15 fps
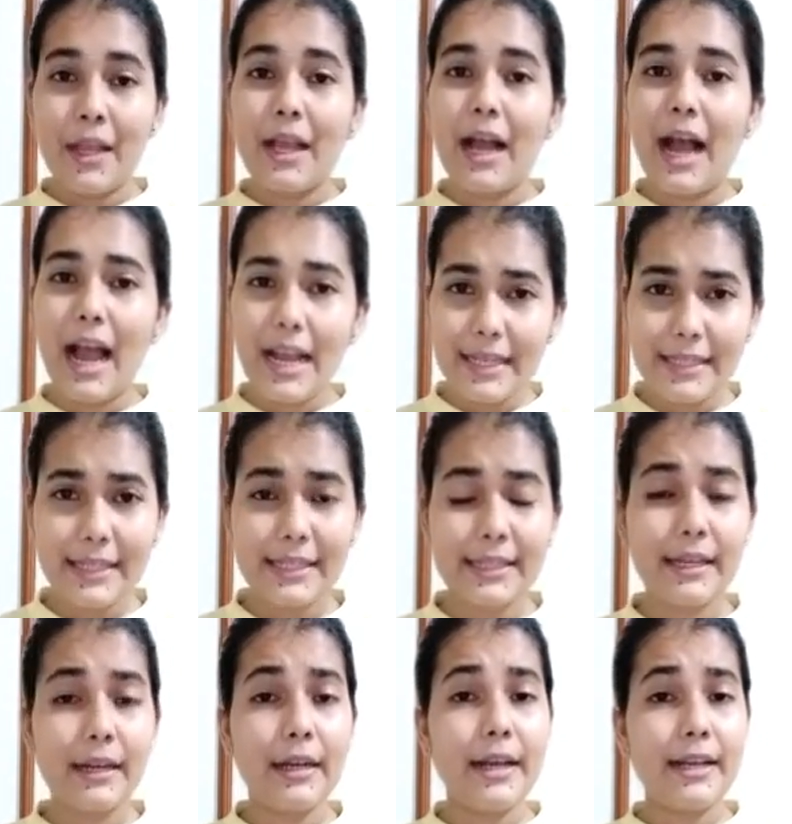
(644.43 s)
Ice is
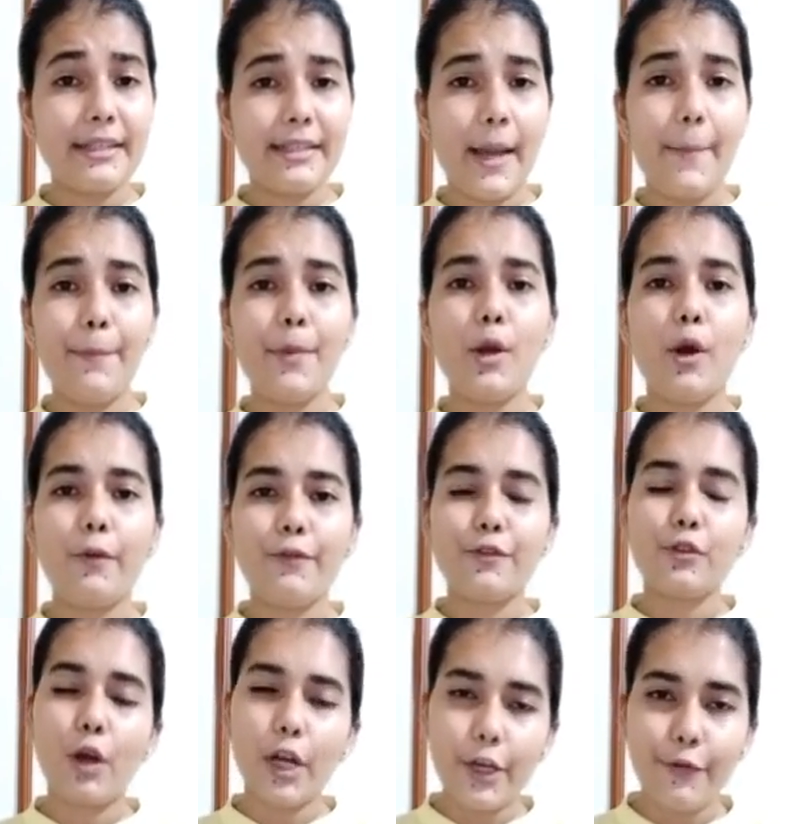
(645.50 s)
the example of
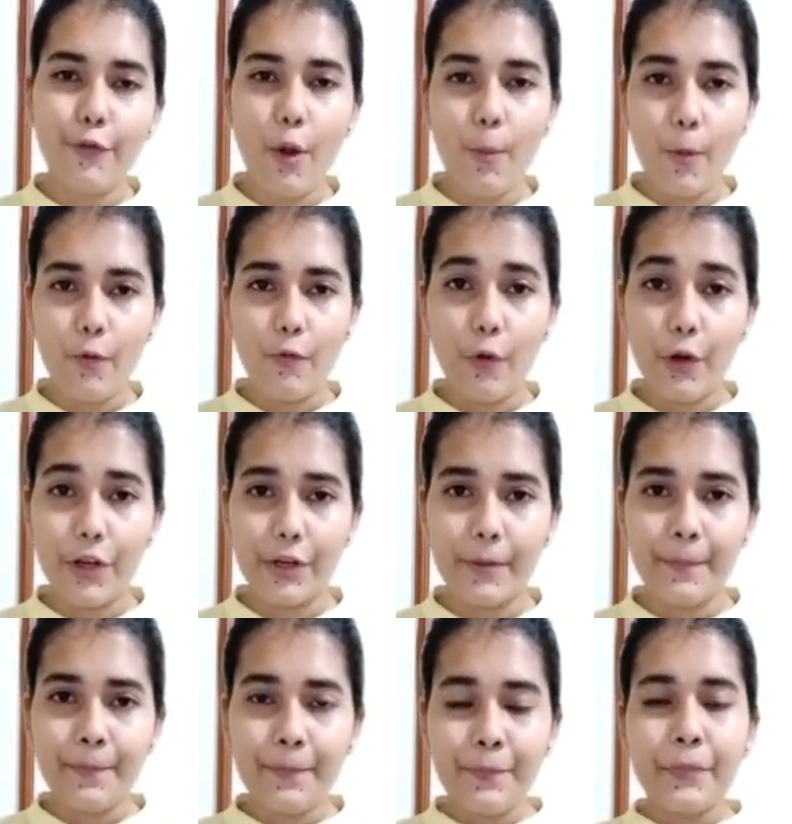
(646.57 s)
solid form of water.
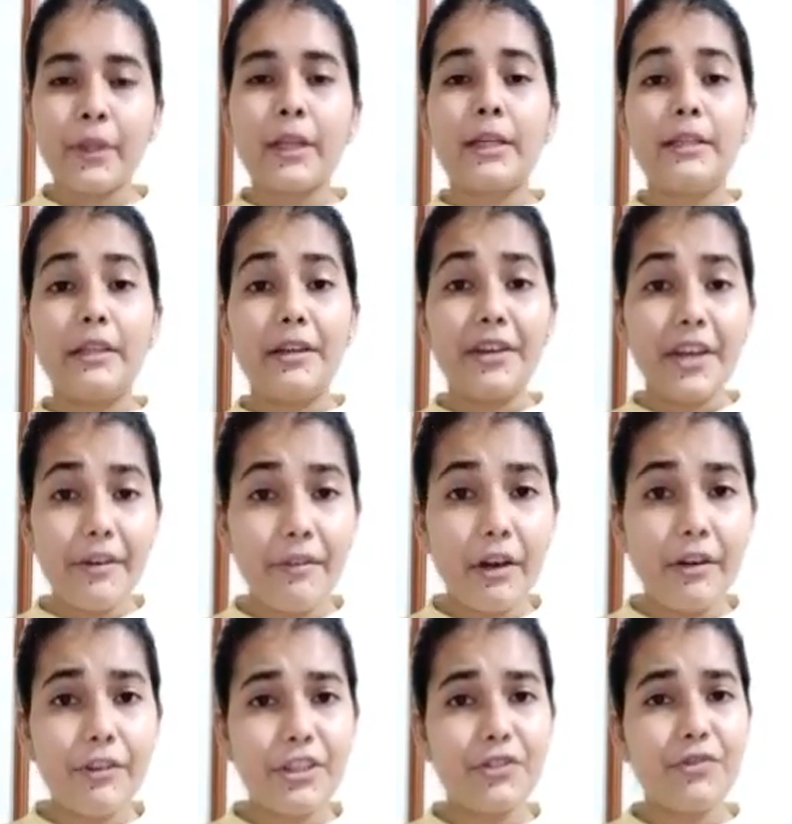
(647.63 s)
The
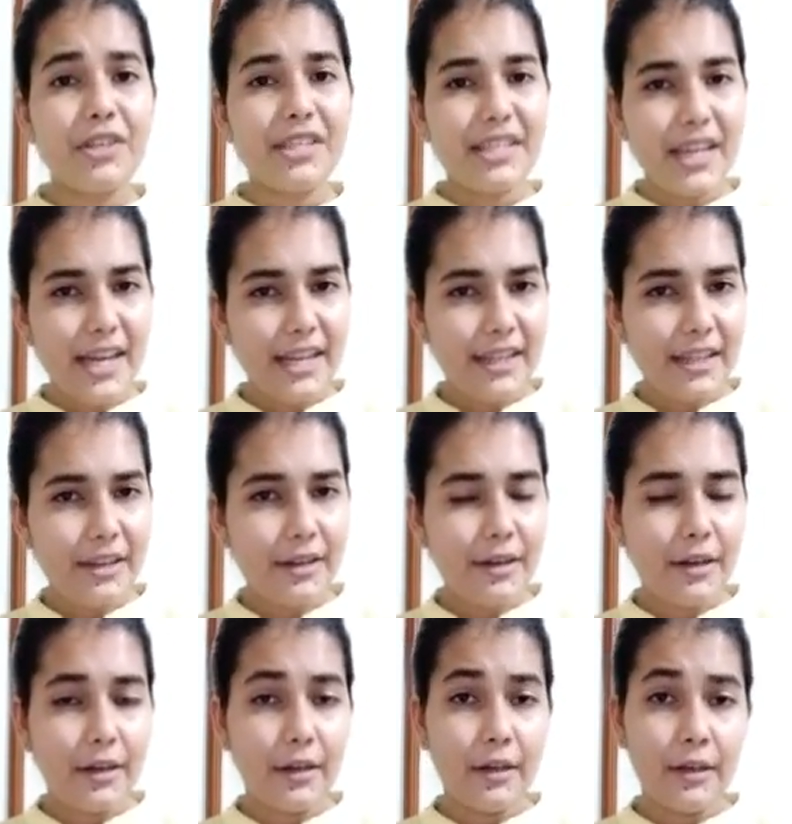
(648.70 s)
river which we see in
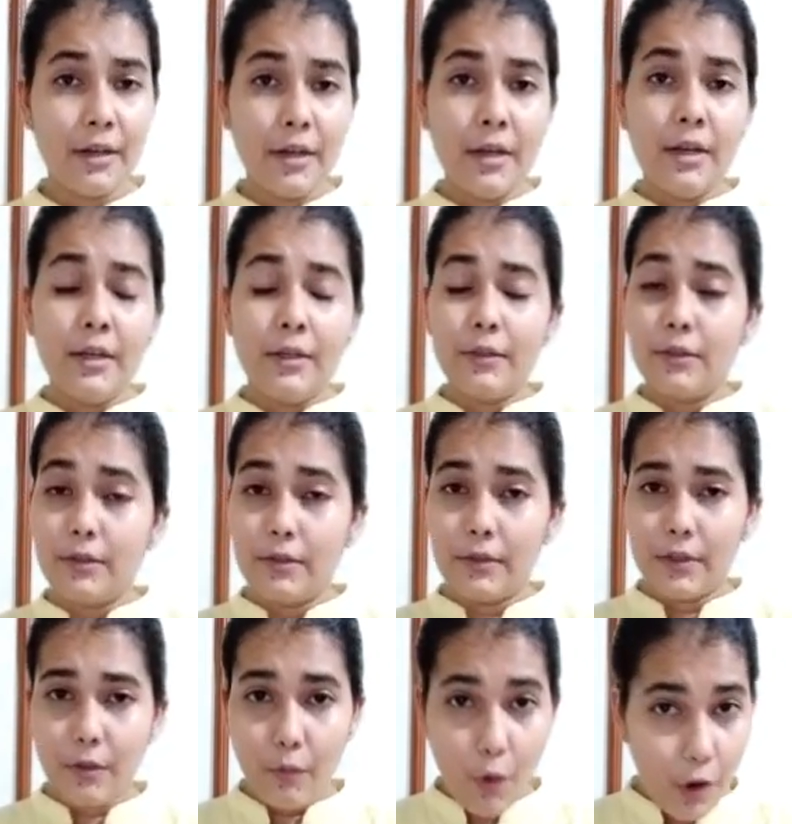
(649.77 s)

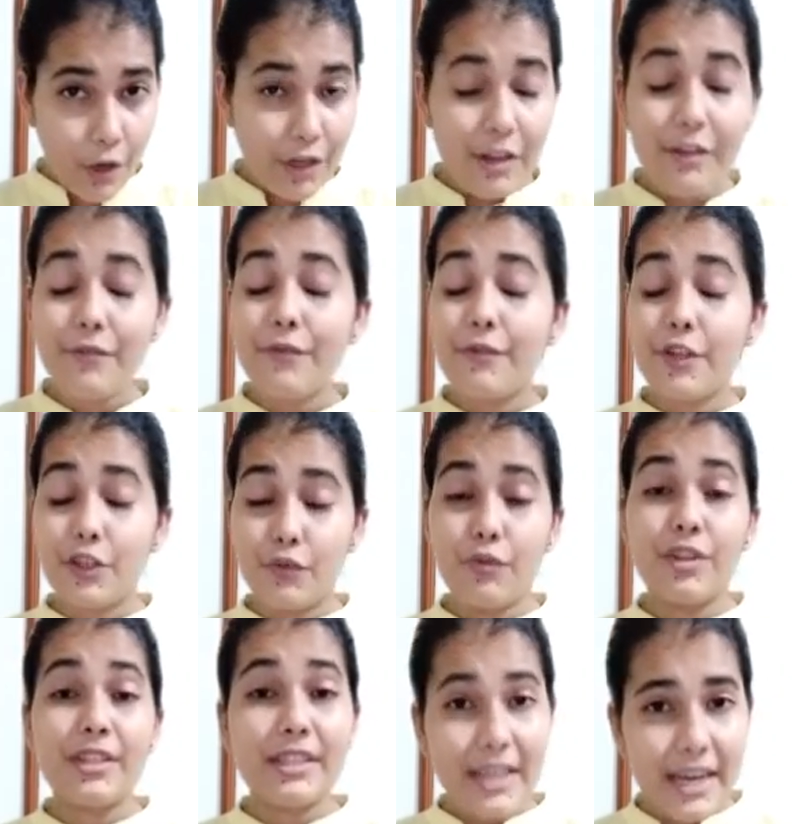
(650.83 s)
the water which we
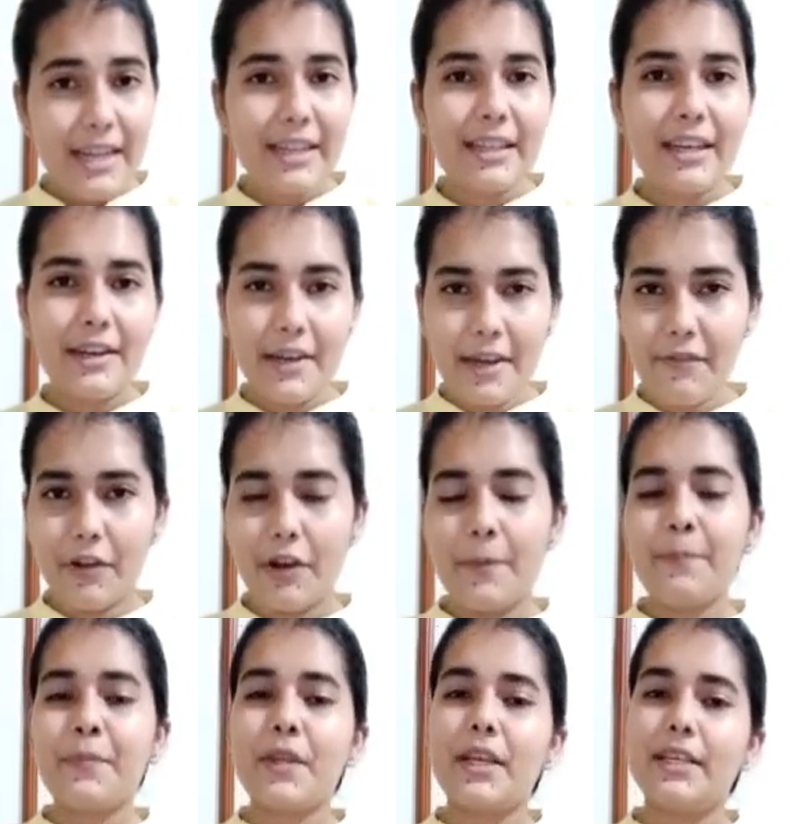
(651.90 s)
see in the
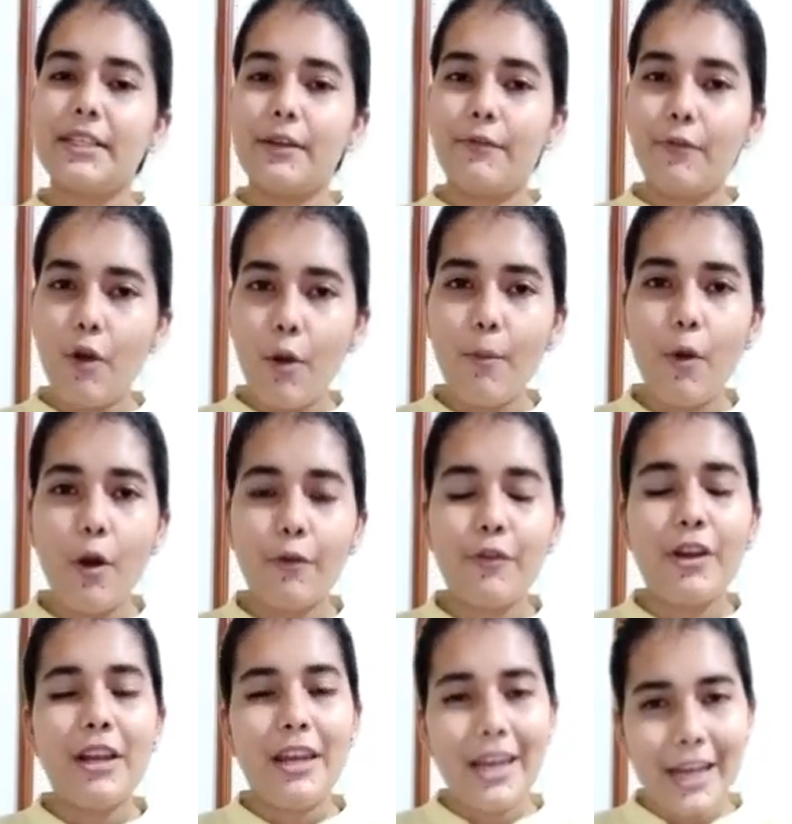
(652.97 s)
river is a form of
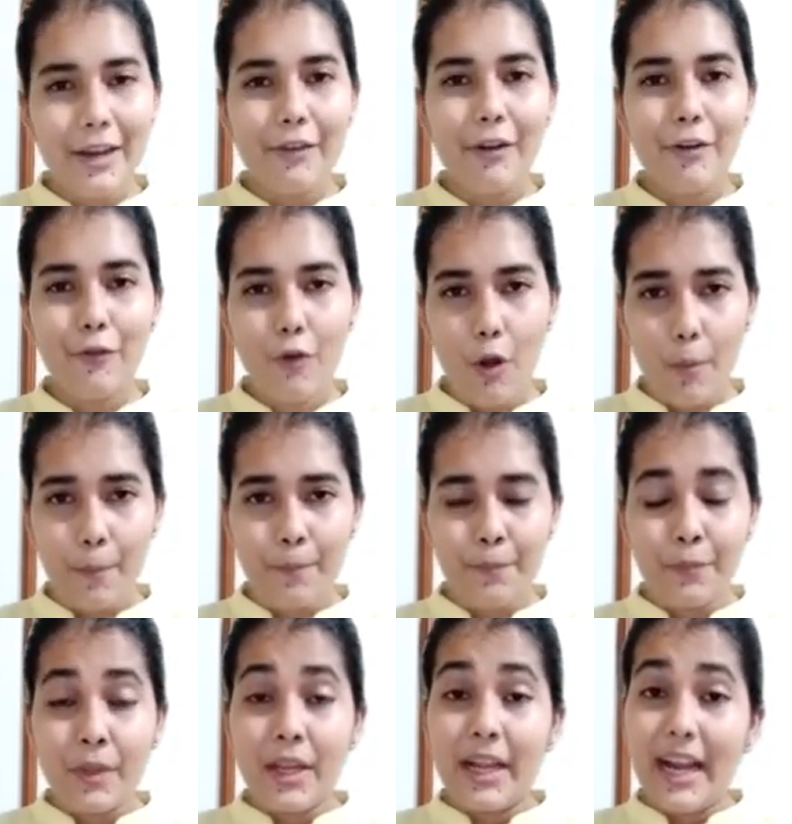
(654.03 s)
liquid form.
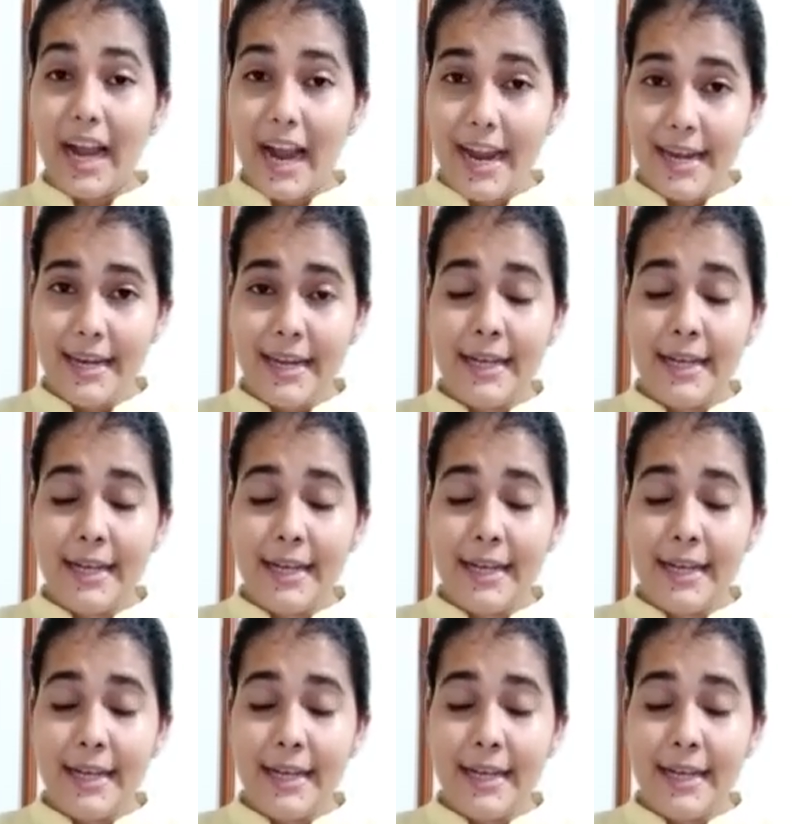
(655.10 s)
And